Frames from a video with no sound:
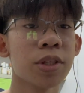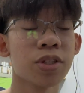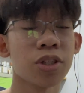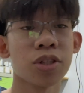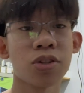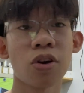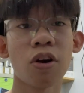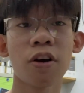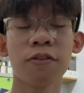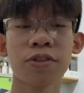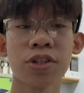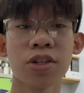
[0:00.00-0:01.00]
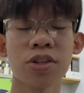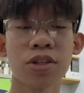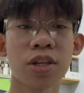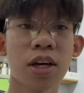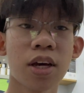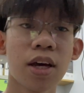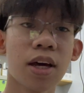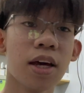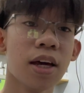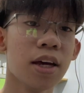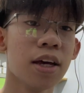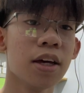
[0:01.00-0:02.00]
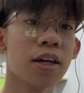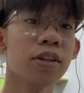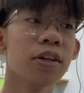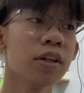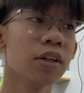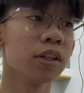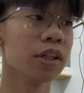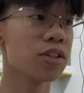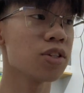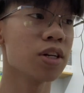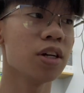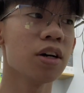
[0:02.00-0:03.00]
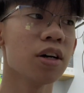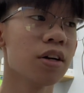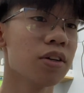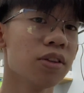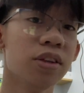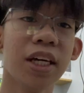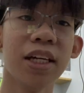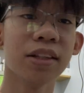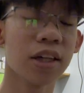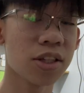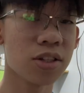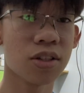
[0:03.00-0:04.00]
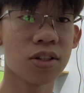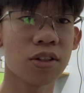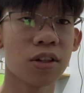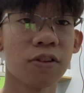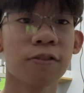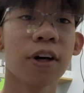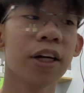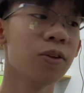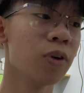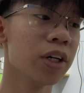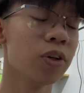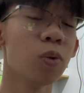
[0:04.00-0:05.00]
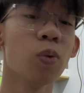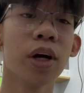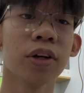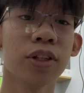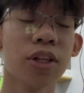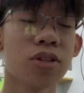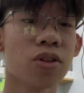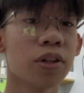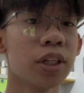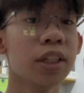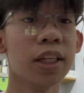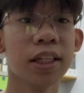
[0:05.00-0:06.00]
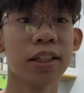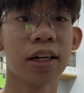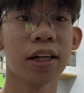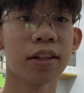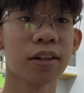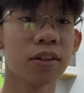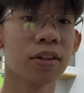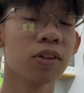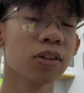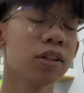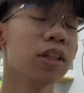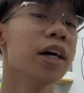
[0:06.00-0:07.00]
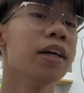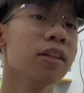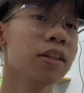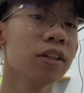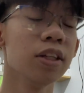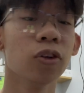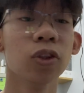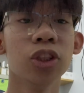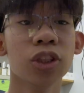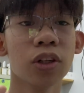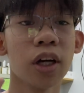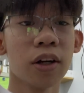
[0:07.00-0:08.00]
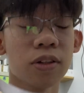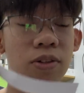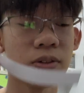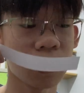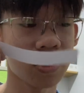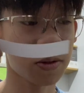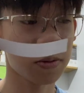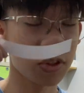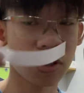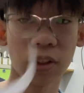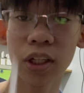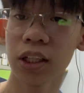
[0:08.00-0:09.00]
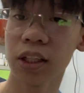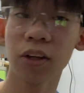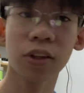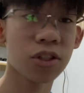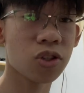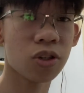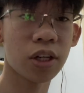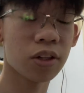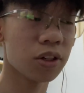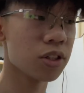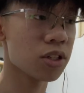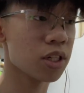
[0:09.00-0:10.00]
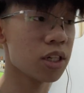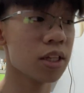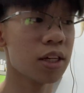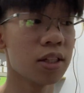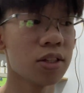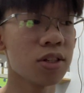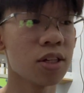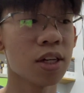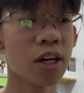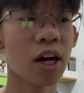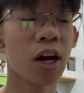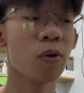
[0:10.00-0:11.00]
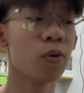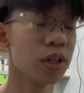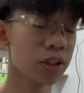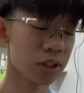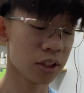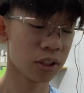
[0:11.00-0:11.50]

such as offices and, let's say, date nights and stuff. I'd rather wear this on a date night than the original Eros. So yeah, now let's try it on skin and see how it